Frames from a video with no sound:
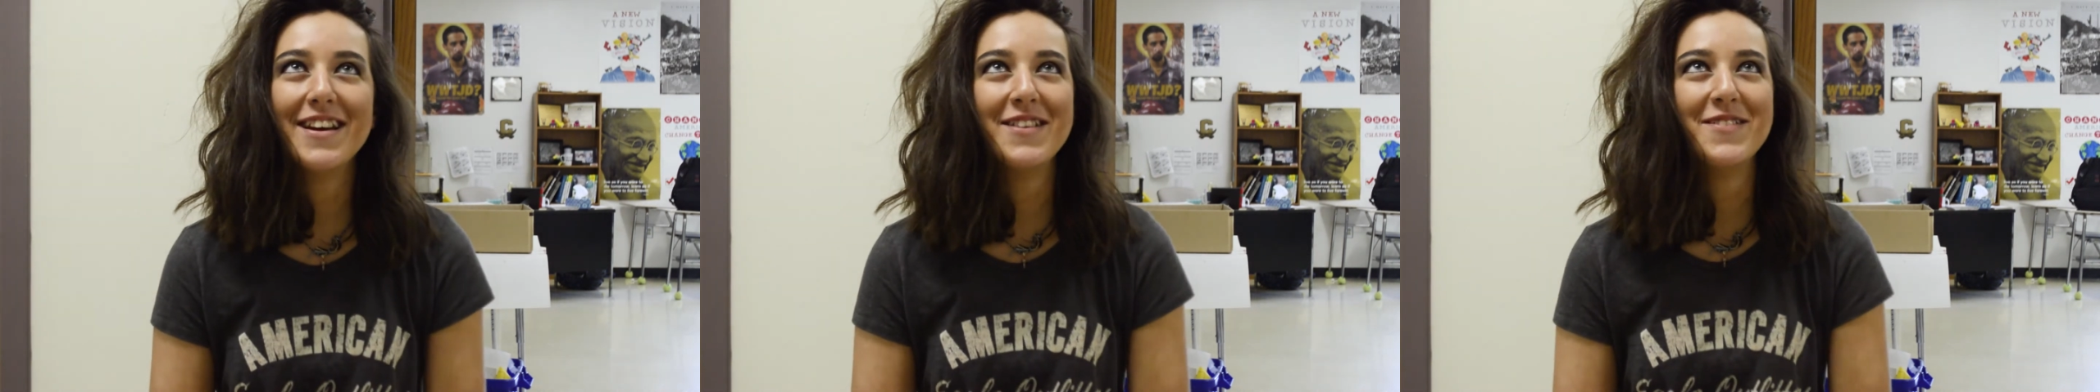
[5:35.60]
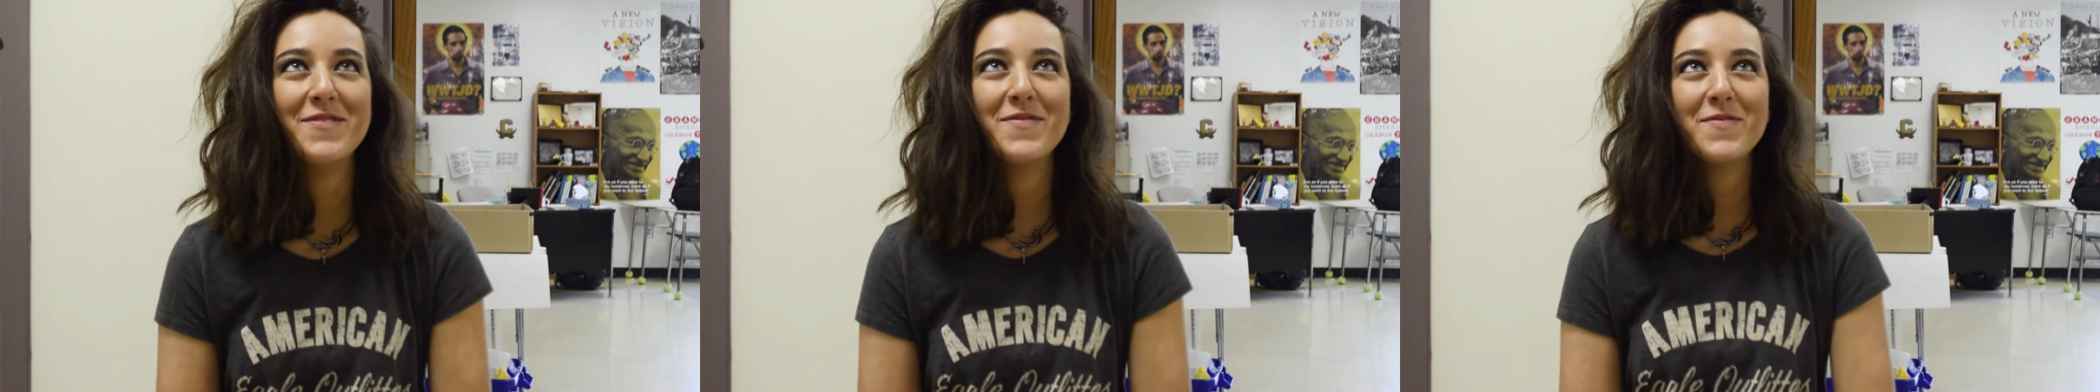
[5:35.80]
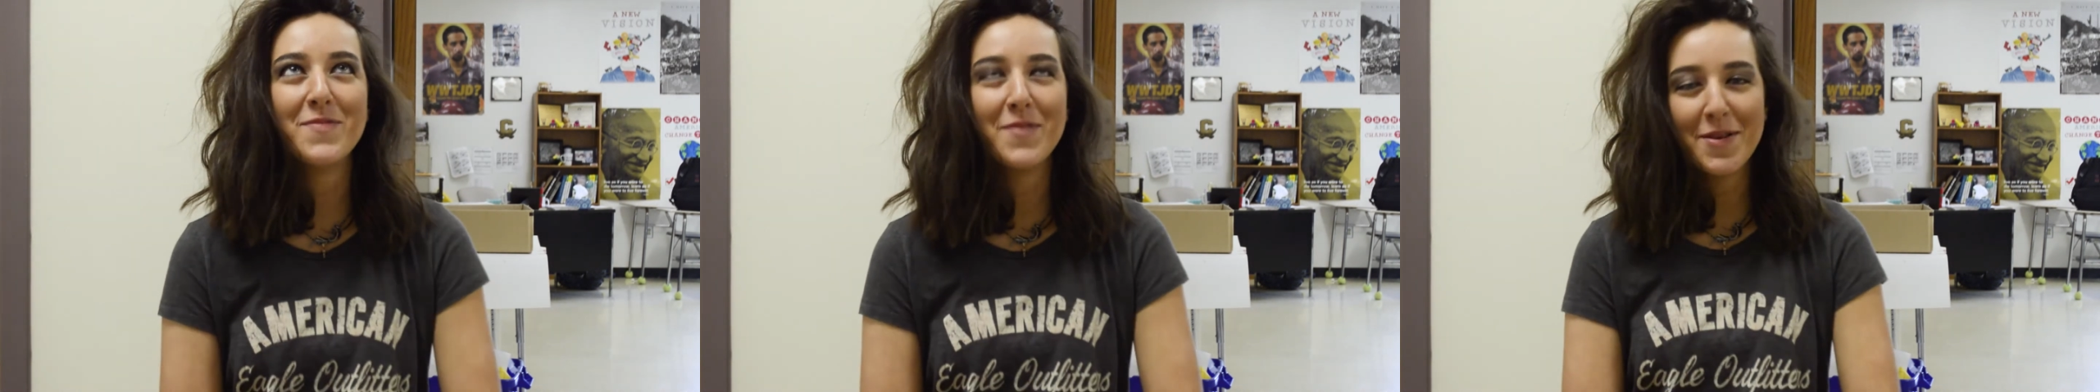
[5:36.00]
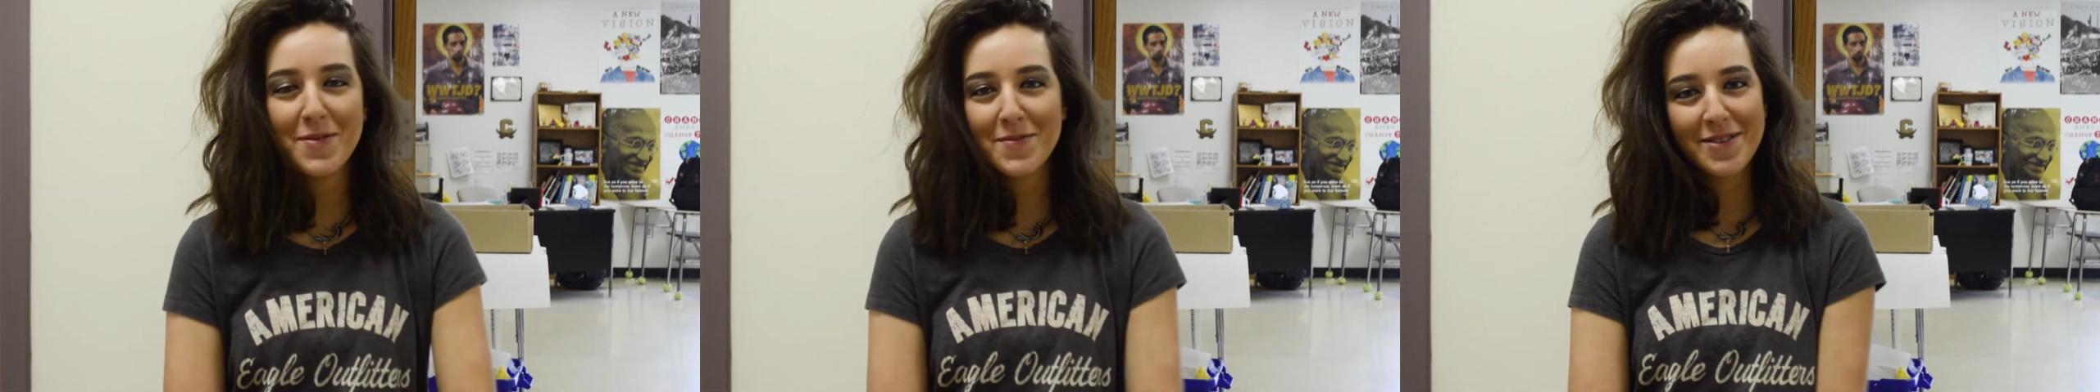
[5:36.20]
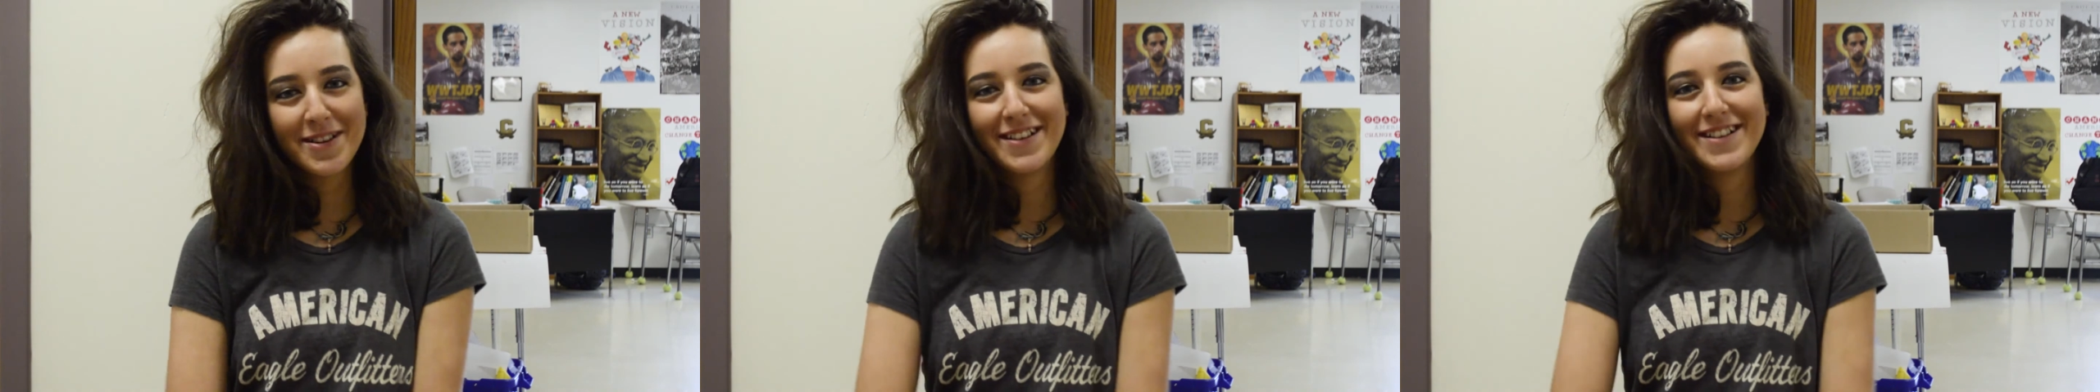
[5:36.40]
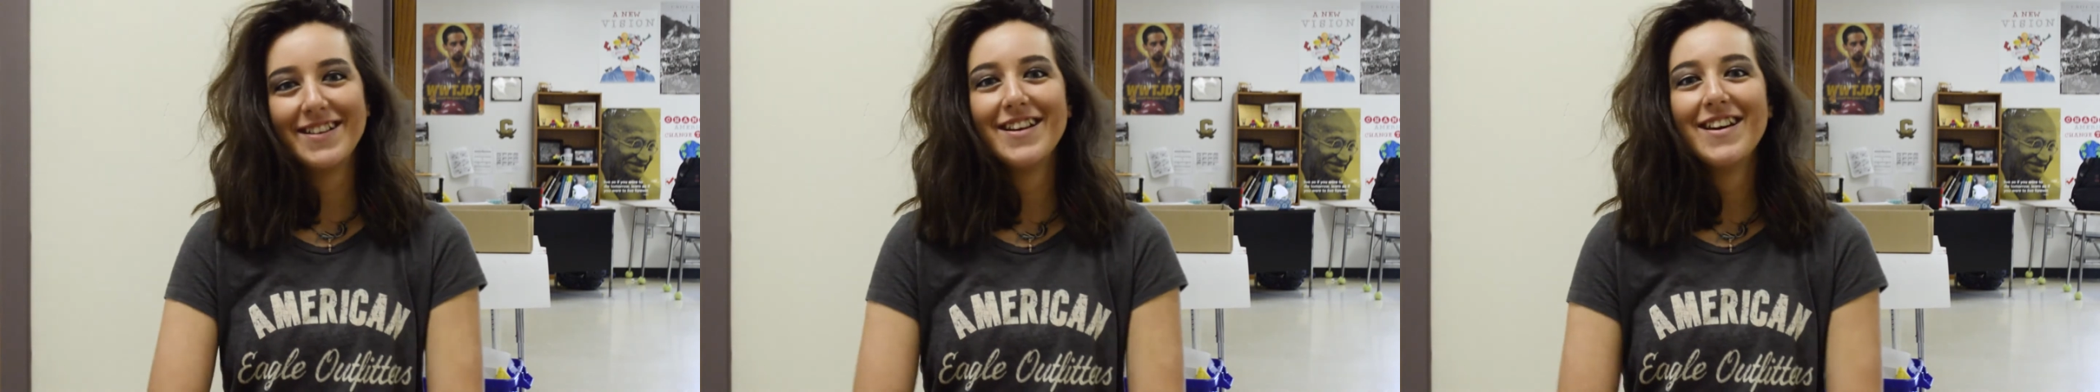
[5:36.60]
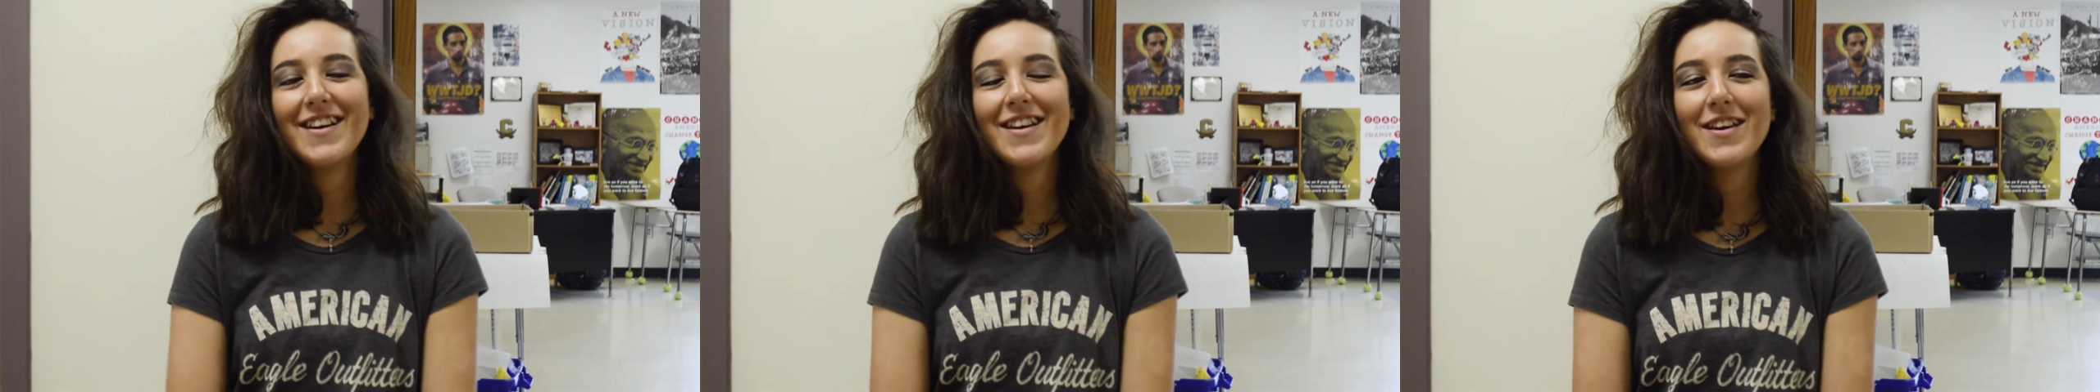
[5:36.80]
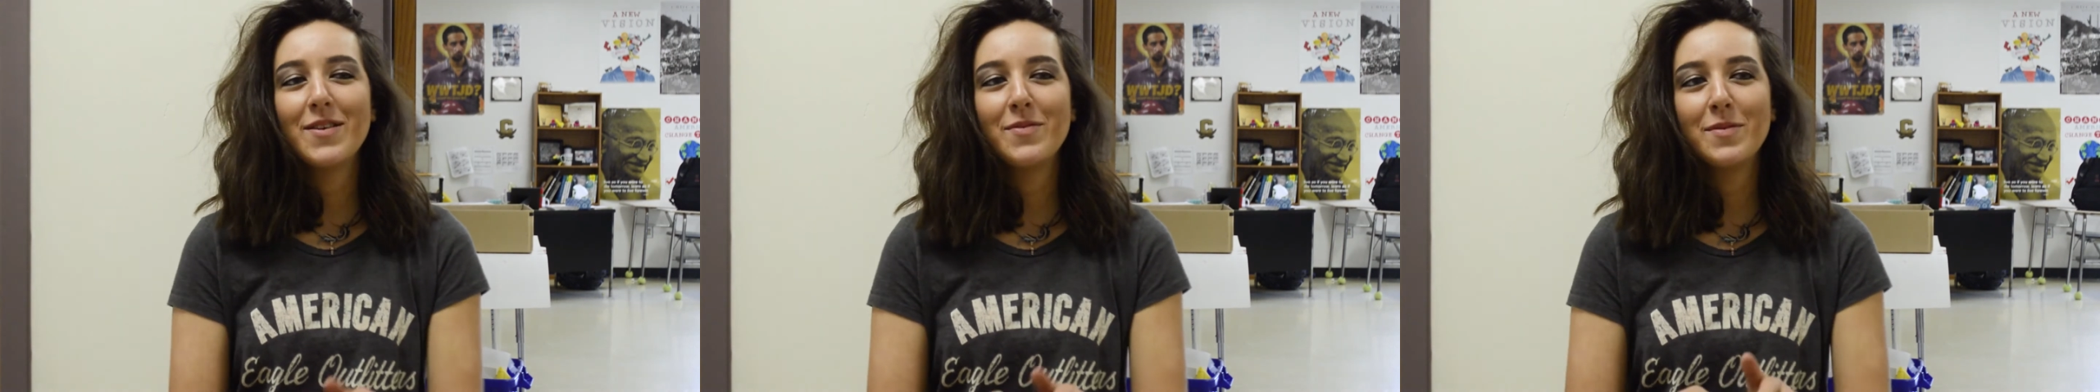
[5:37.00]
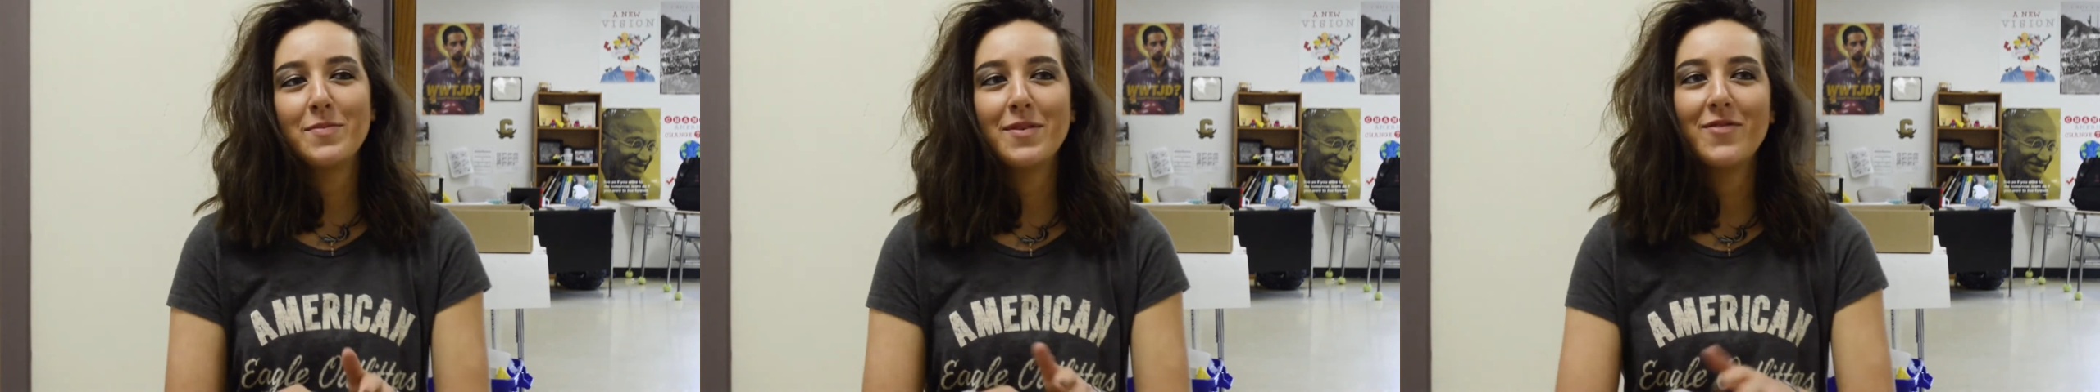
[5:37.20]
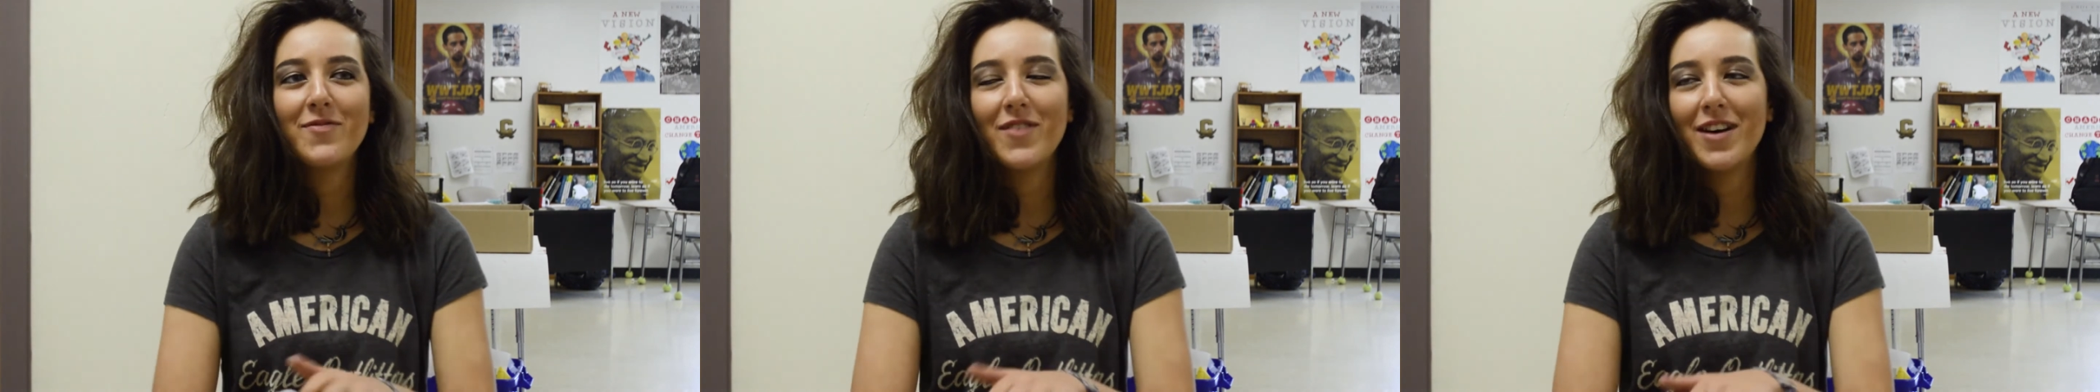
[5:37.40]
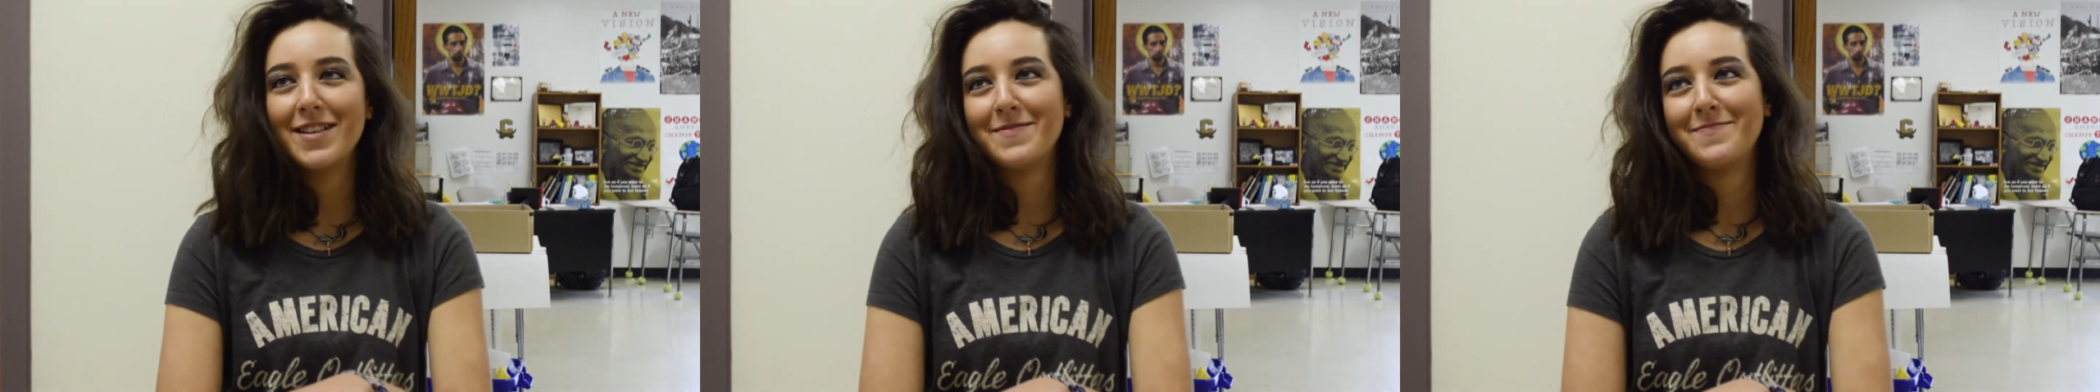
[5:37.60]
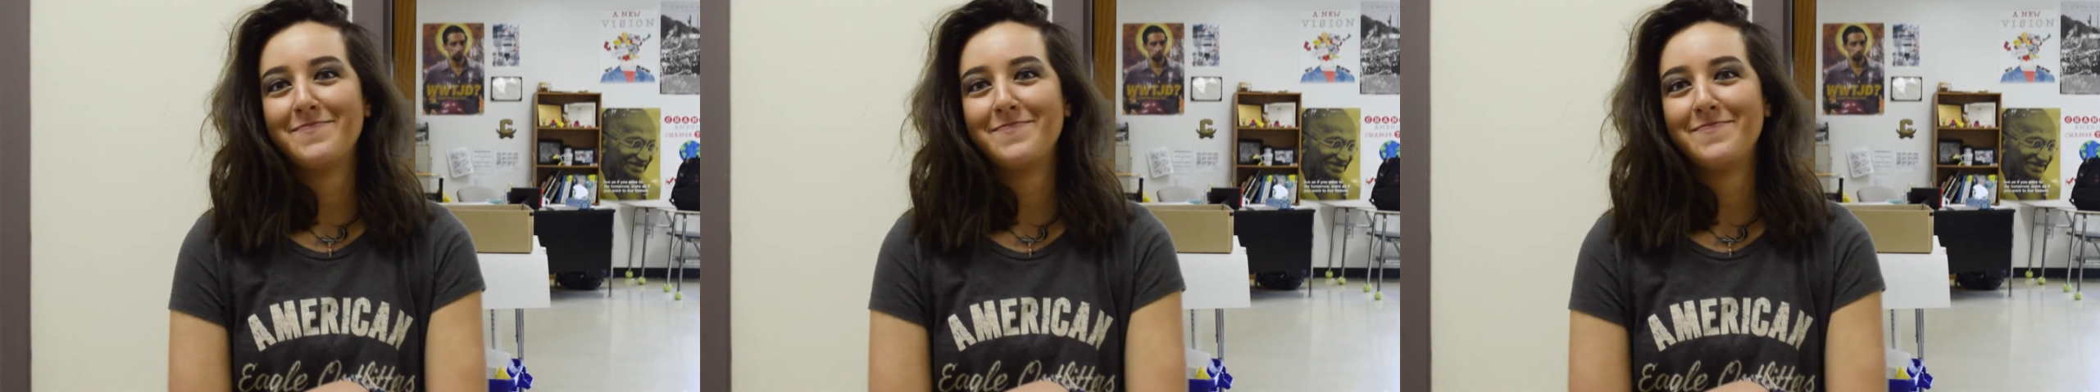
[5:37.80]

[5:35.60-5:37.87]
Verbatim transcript: in one word, it would be fun.